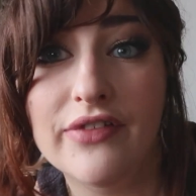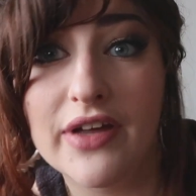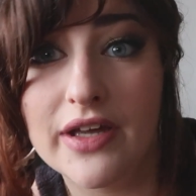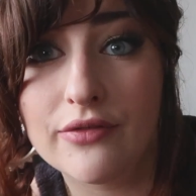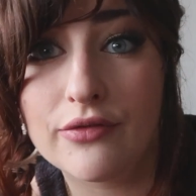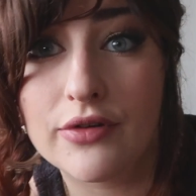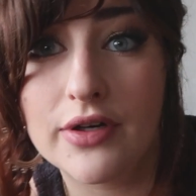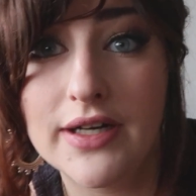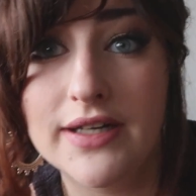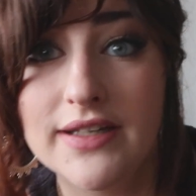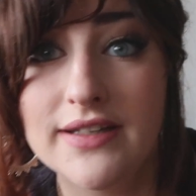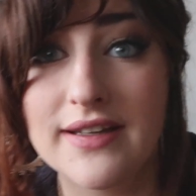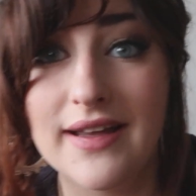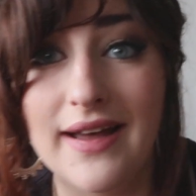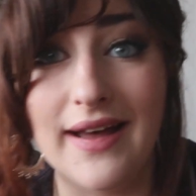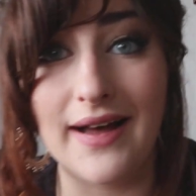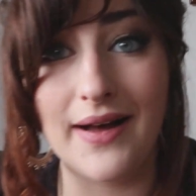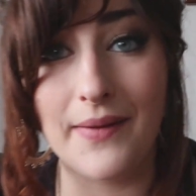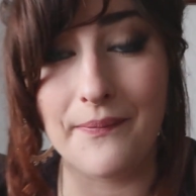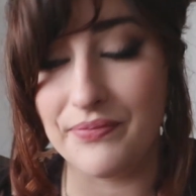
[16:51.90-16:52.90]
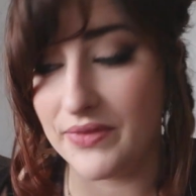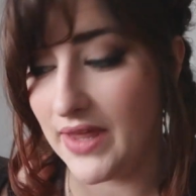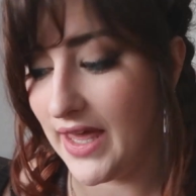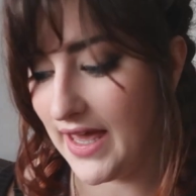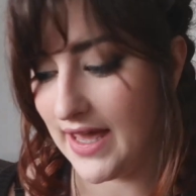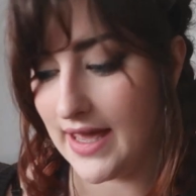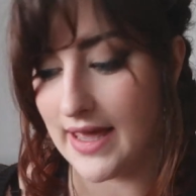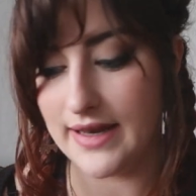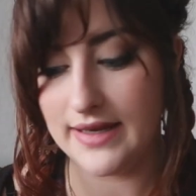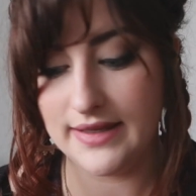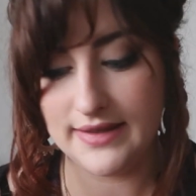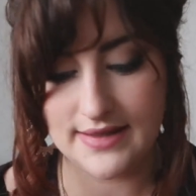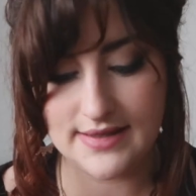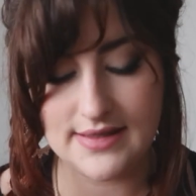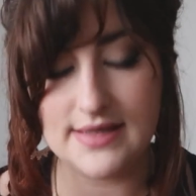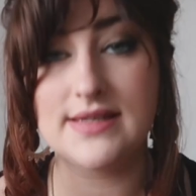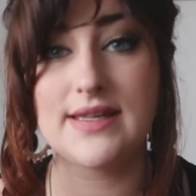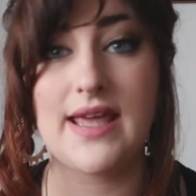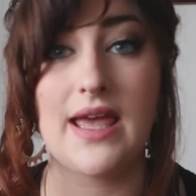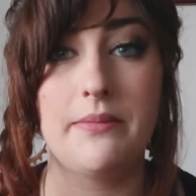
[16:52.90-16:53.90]
favorite, and
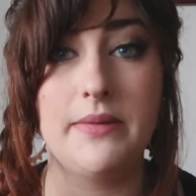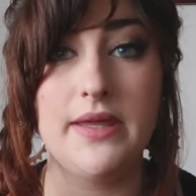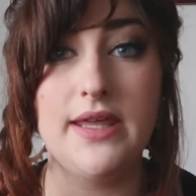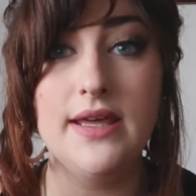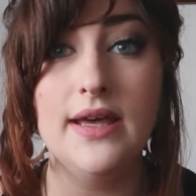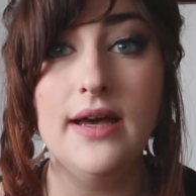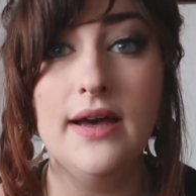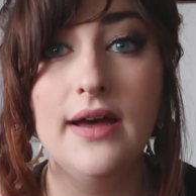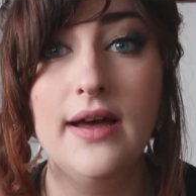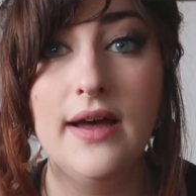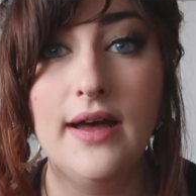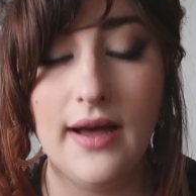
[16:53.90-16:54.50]
this is Camille.